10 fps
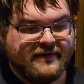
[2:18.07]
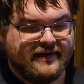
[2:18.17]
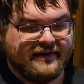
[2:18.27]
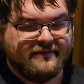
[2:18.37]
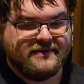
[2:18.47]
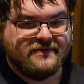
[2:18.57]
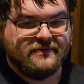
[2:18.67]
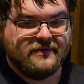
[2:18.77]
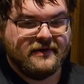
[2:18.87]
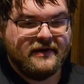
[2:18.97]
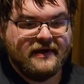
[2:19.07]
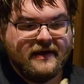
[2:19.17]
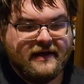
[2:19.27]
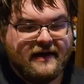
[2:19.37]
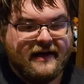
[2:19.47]
I thought that was cool.
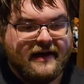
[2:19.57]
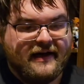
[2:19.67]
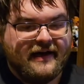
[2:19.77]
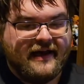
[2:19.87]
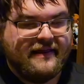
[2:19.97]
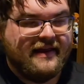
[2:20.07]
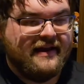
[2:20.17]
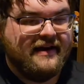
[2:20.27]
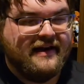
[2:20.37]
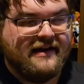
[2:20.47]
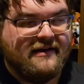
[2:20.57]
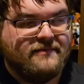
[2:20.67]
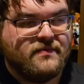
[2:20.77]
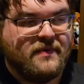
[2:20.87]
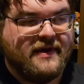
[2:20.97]
And then he
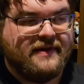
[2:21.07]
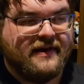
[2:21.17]
comes with